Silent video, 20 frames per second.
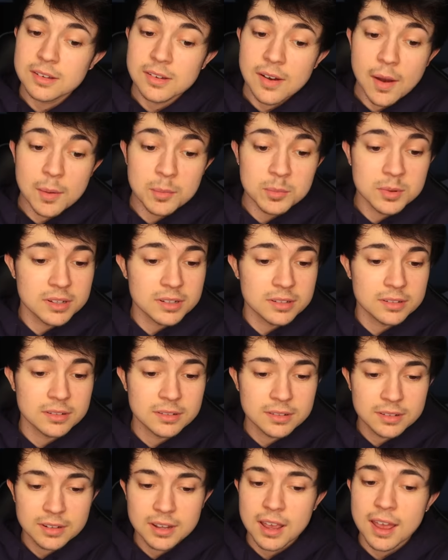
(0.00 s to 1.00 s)
I
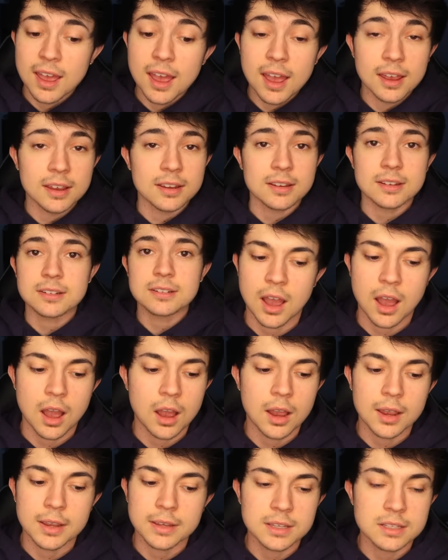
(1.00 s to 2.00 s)
mean, hey,
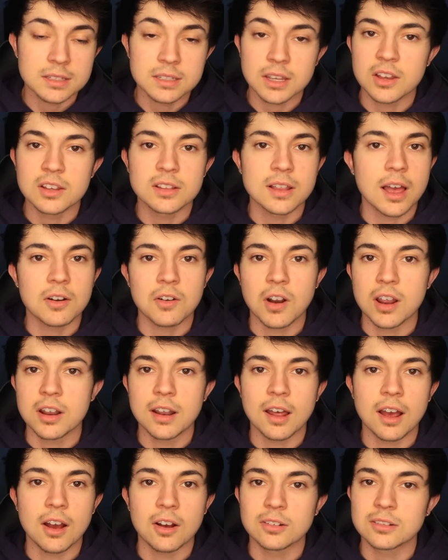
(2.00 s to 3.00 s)
I can tell you that right
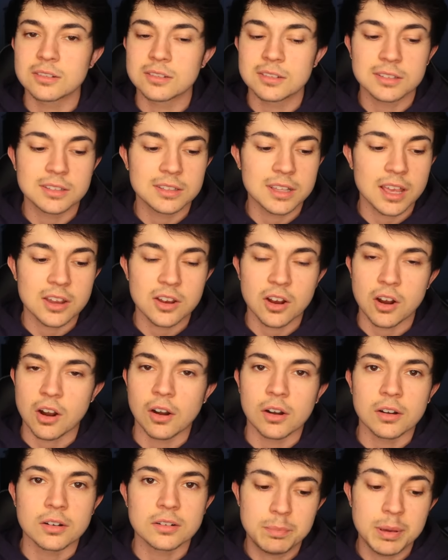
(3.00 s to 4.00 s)
now. They
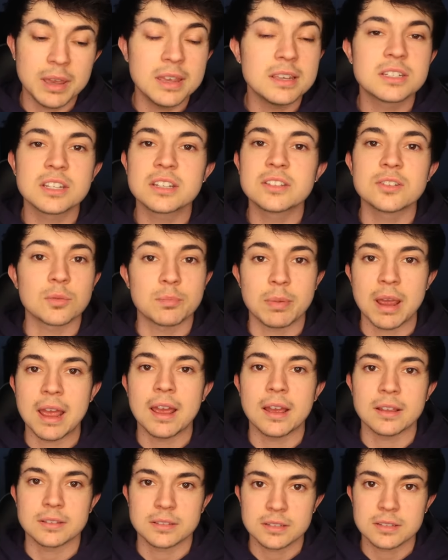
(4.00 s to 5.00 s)
are pissing their
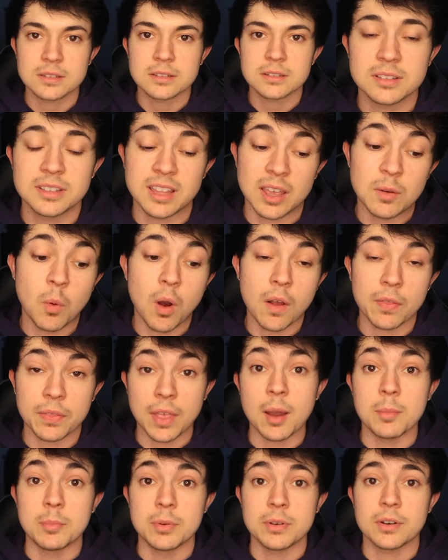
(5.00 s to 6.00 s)
pants. They want
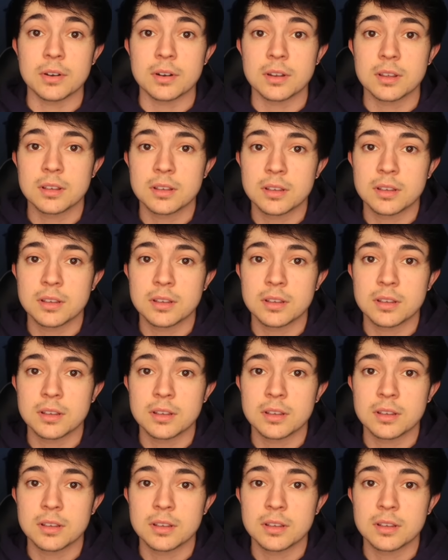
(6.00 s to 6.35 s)
that beard.